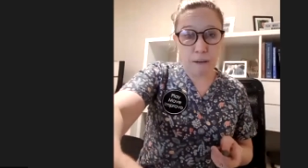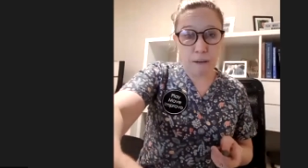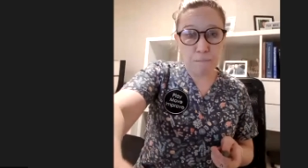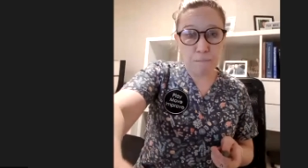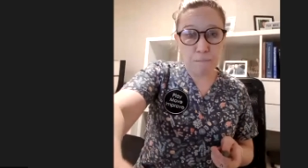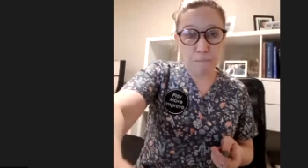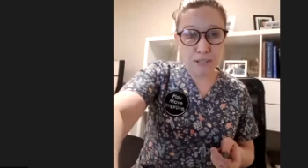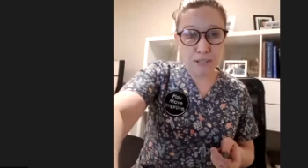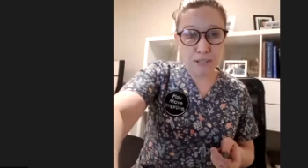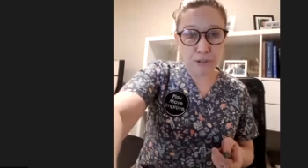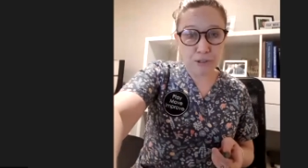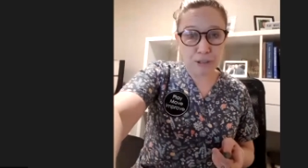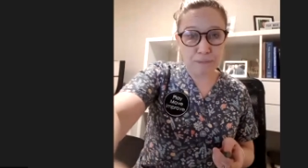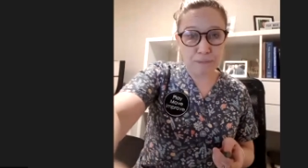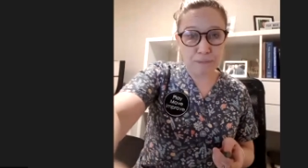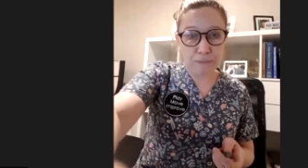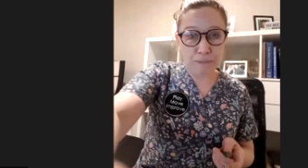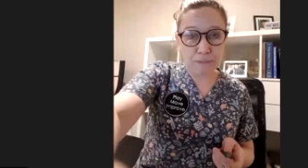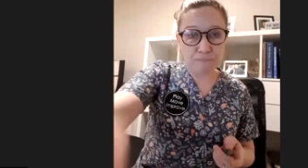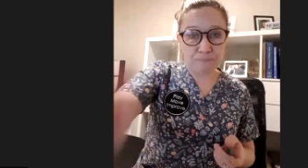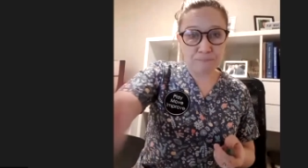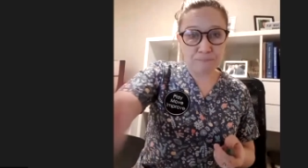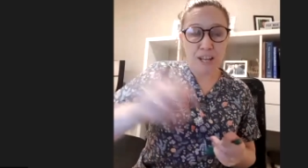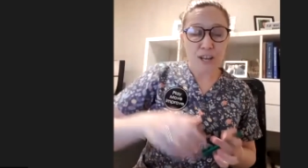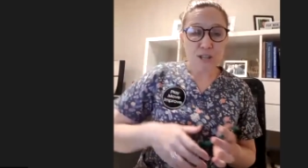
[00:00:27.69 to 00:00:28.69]
pincer grip.
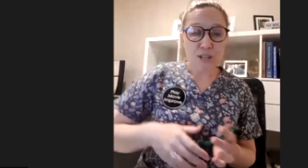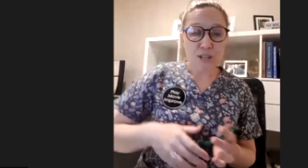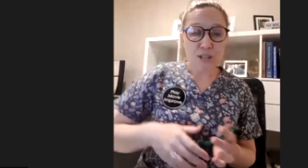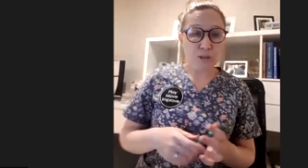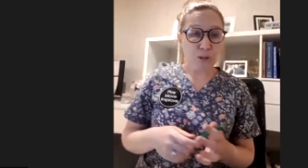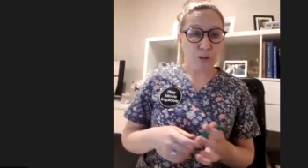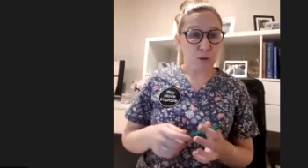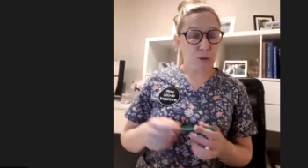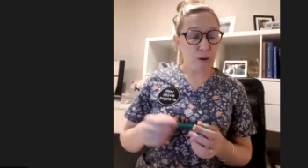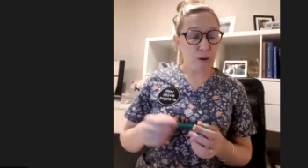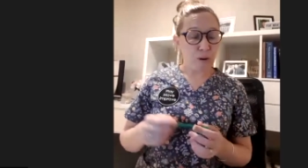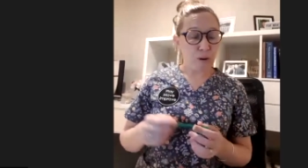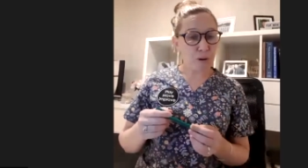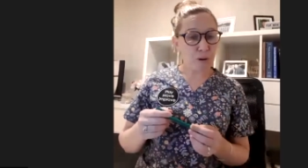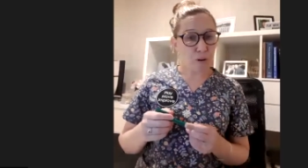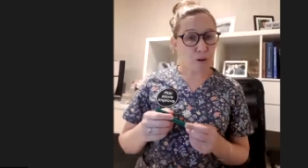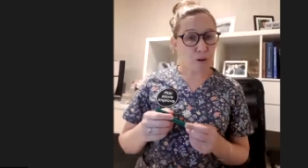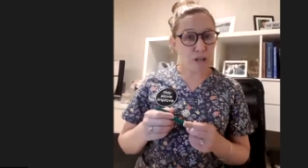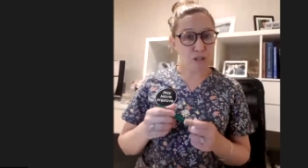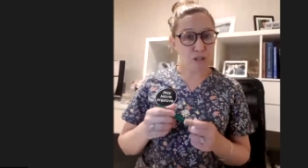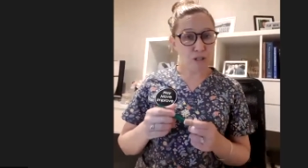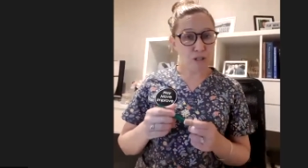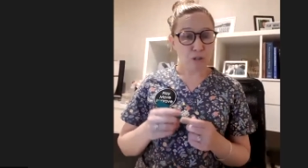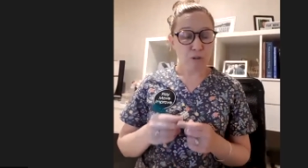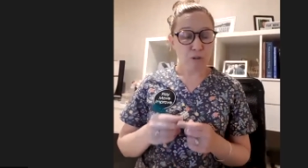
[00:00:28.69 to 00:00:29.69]
So what we want
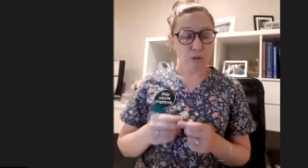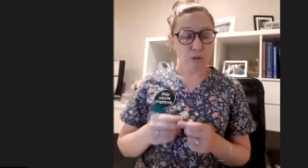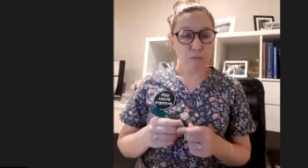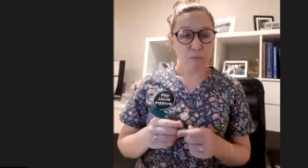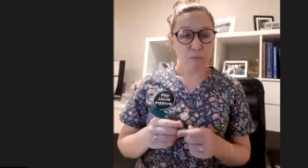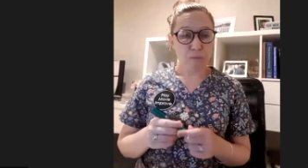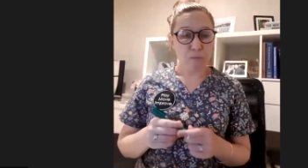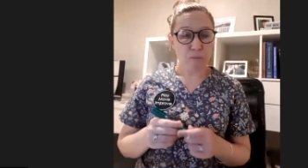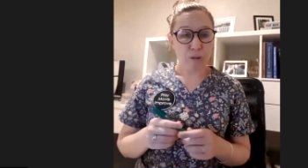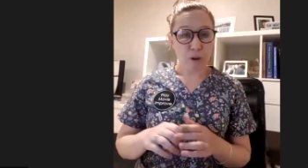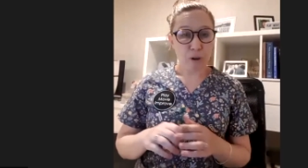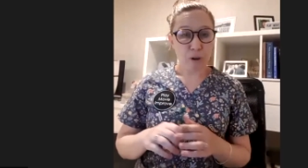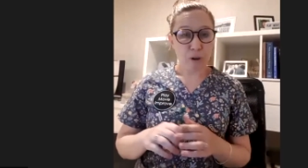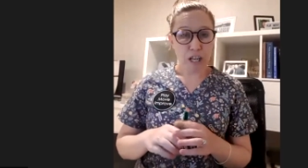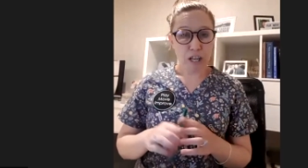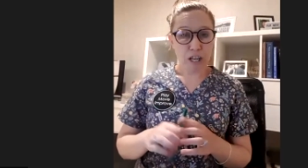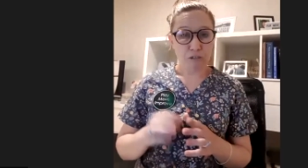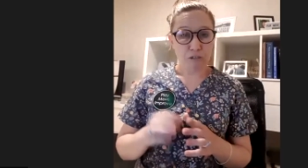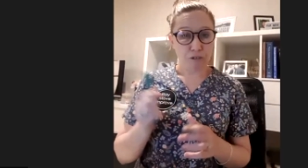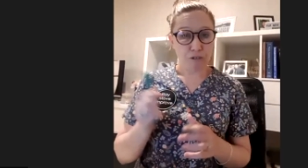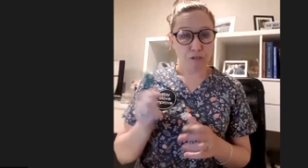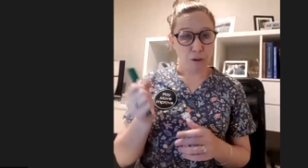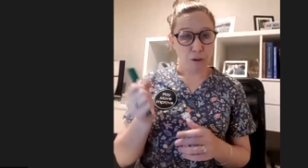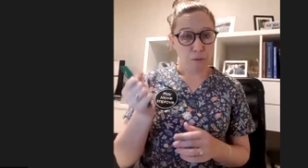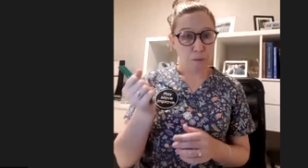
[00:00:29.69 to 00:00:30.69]
to do when we're working
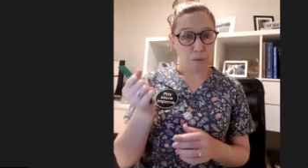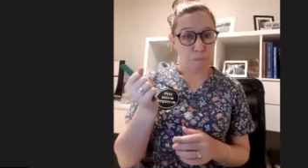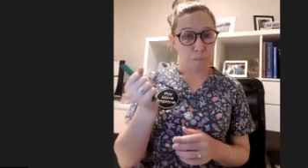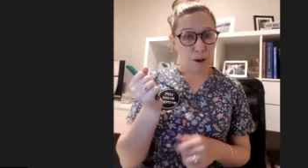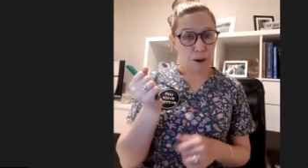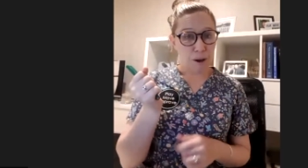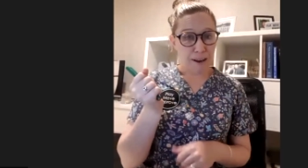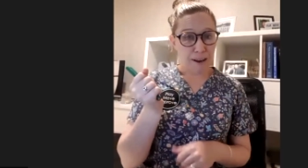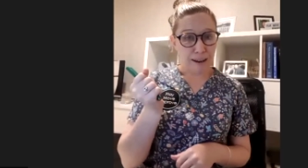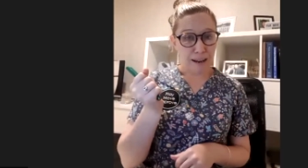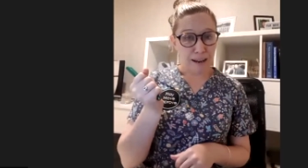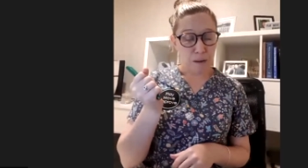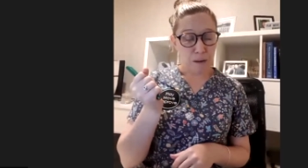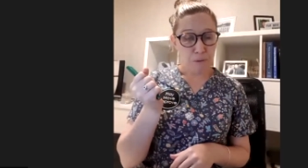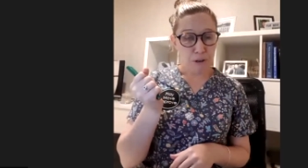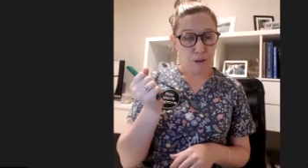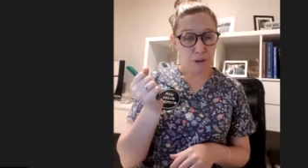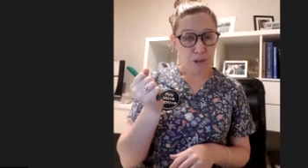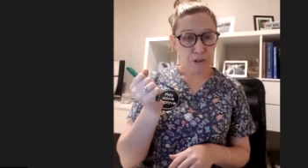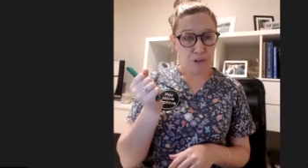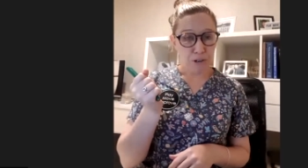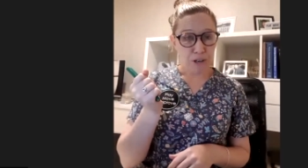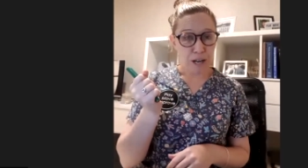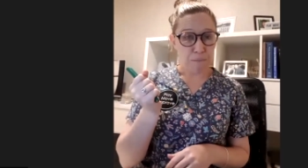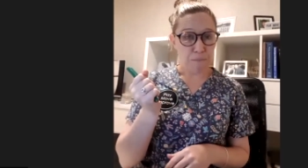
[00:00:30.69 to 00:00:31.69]
from a palmer
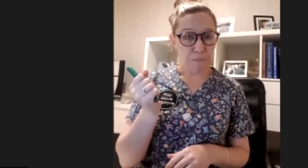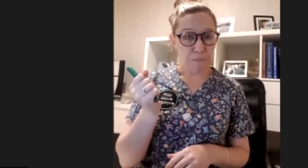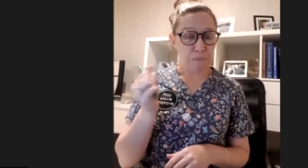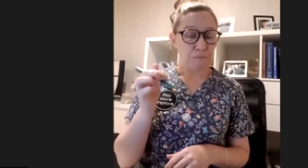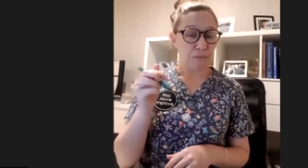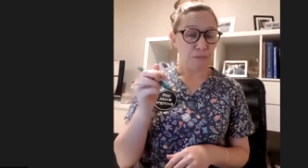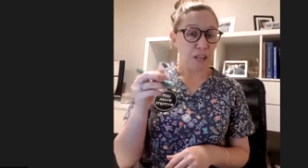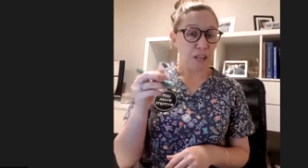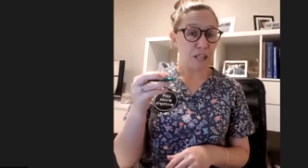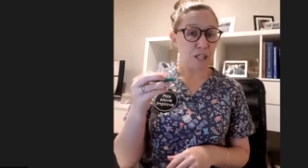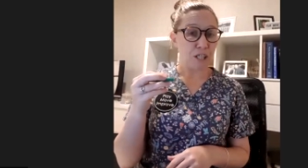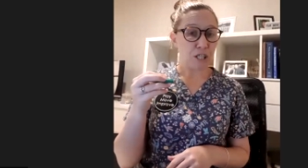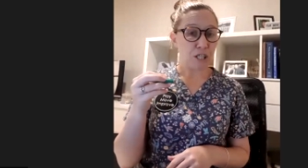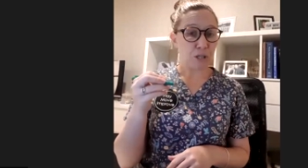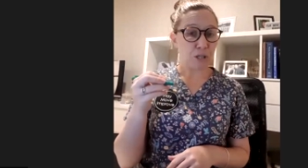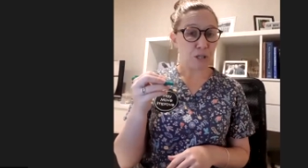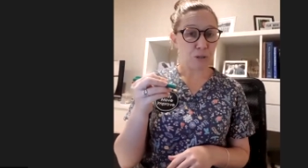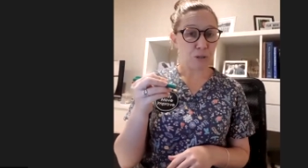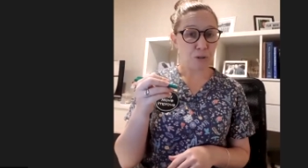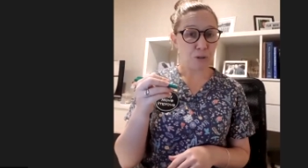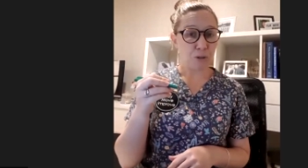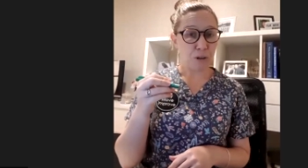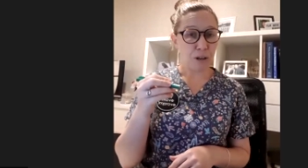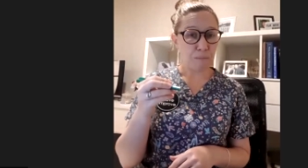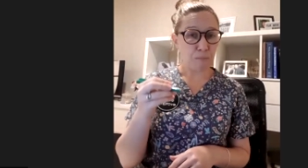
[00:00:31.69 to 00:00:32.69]
grip
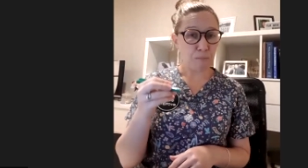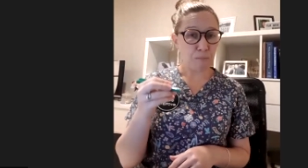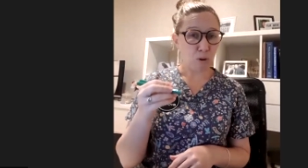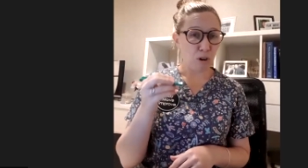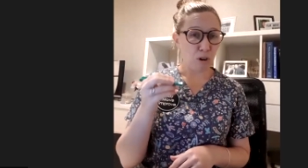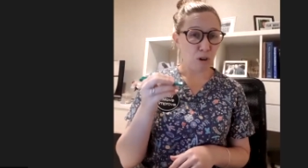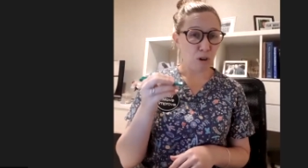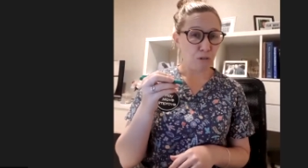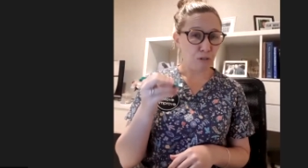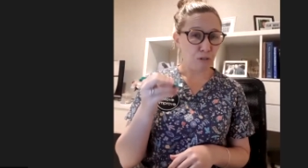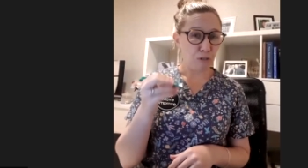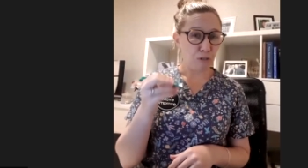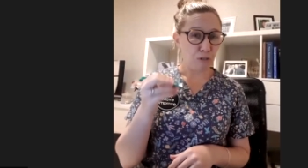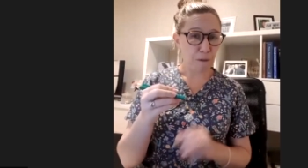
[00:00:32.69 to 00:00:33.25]
into more of